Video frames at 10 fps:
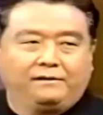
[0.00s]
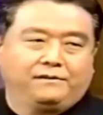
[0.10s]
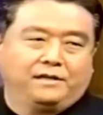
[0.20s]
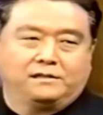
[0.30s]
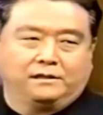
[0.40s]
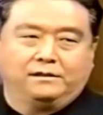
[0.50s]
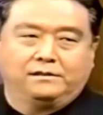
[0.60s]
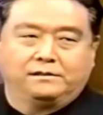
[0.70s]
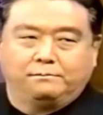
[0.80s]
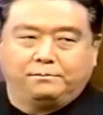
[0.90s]
bank and things like
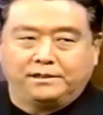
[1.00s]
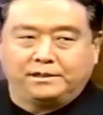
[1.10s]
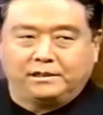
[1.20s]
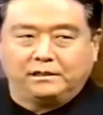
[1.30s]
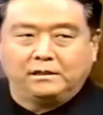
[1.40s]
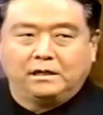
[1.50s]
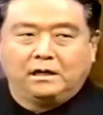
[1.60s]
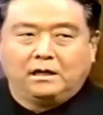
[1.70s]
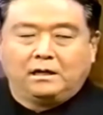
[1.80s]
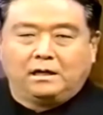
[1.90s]
this. But
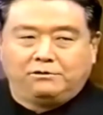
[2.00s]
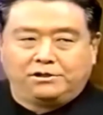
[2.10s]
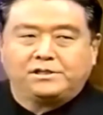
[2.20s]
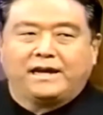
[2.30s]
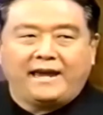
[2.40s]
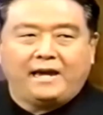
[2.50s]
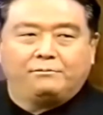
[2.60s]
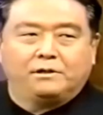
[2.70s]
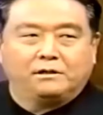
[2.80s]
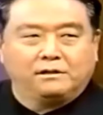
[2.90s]
it was just a
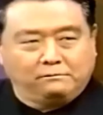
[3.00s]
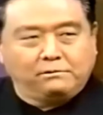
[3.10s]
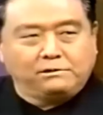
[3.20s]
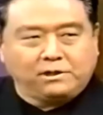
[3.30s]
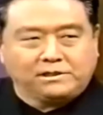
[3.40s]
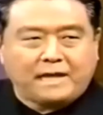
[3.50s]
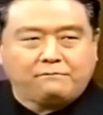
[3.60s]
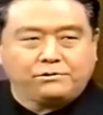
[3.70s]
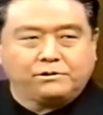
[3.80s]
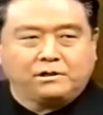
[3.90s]
habit.
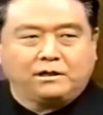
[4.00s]
Exactly what